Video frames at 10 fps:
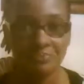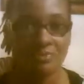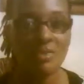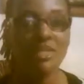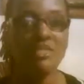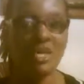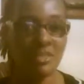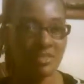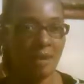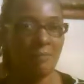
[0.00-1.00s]

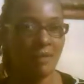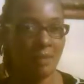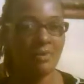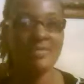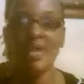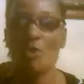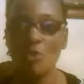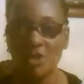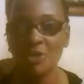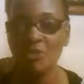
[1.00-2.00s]
Because I
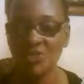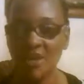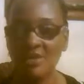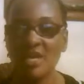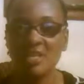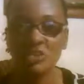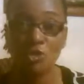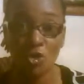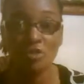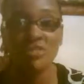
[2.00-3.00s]
really do think that these
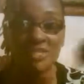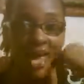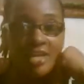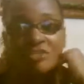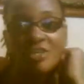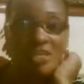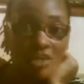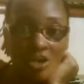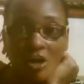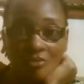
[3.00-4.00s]
girls can actually get
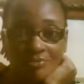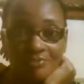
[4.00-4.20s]
along.